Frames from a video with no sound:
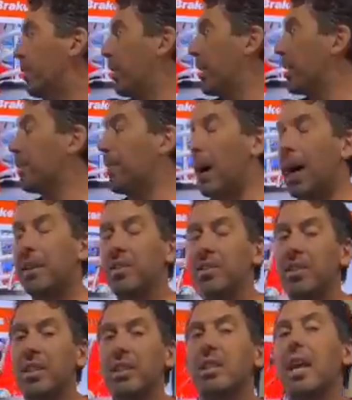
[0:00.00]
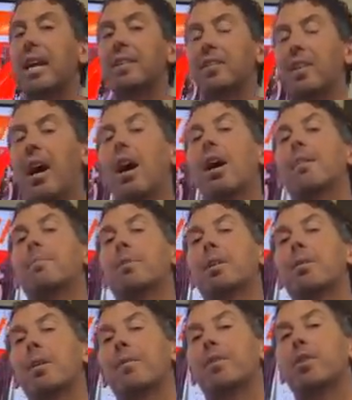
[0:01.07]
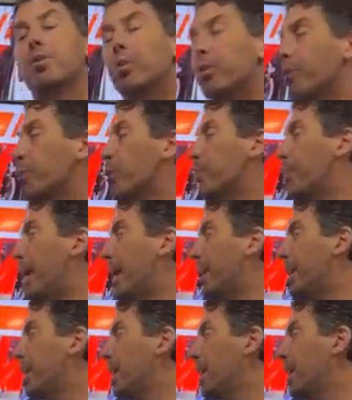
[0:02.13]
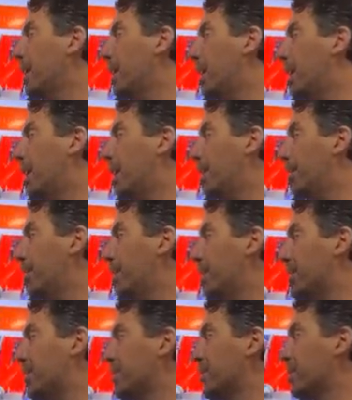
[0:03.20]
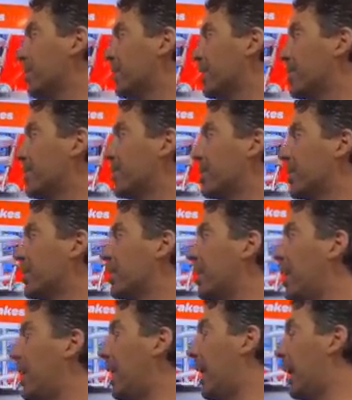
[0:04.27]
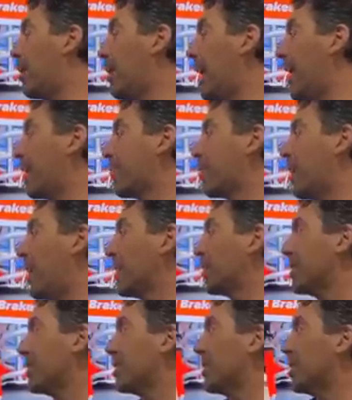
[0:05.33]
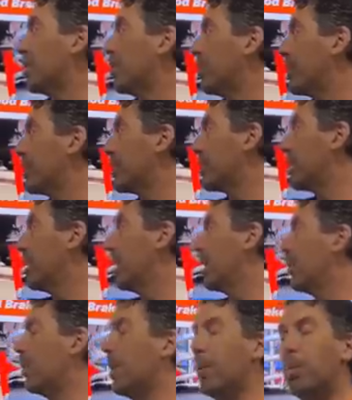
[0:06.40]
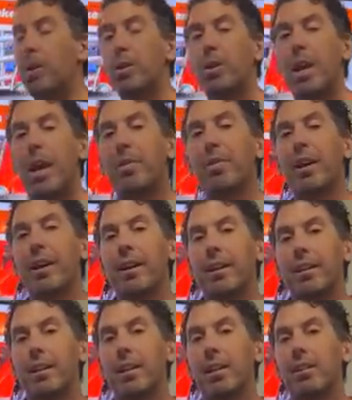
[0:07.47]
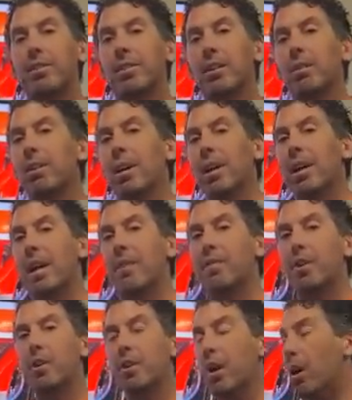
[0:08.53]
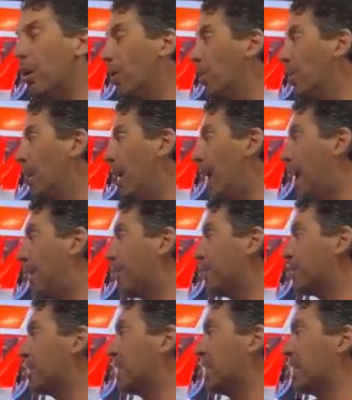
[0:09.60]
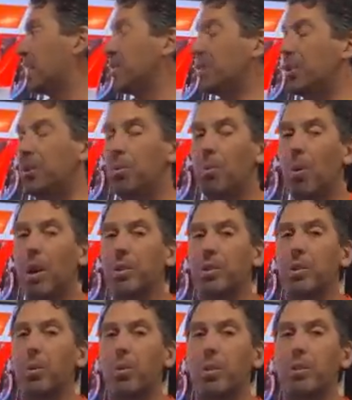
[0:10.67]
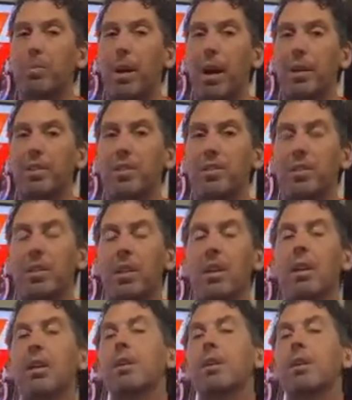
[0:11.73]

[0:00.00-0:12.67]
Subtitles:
Putting the boxes in takes time. We have to drill through the bed. This is a good hour-and-a-half process to do this when you get there. So if you know after seeing this you want storage boxes,